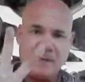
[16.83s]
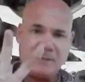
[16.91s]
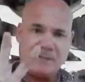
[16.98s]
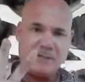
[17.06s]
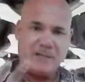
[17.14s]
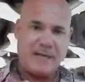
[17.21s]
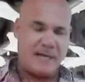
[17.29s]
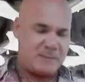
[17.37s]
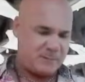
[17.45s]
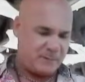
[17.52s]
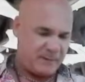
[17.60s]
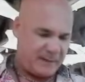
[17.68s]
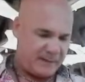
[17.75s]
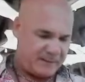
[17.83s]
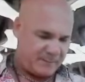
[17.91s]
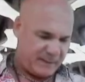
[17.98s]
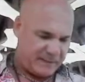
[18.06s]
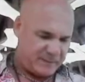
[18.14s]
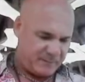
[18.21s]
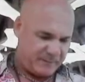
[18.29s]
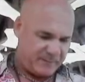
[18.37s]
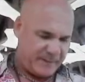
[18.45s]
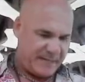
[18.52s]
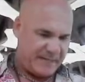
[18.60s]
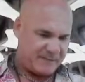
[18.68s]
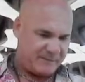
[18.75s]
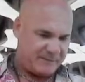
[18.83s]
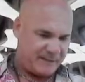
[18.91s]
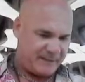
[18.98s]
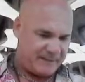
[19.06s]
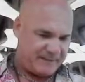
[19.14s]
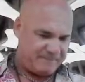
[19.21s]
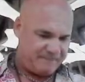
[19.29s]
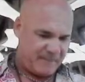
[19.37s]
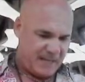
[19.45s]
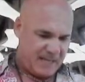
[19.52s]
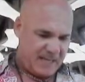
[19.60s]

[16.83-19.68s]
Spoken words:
Good to see you guys. What's going on? It's Mike from livemyassoff.com,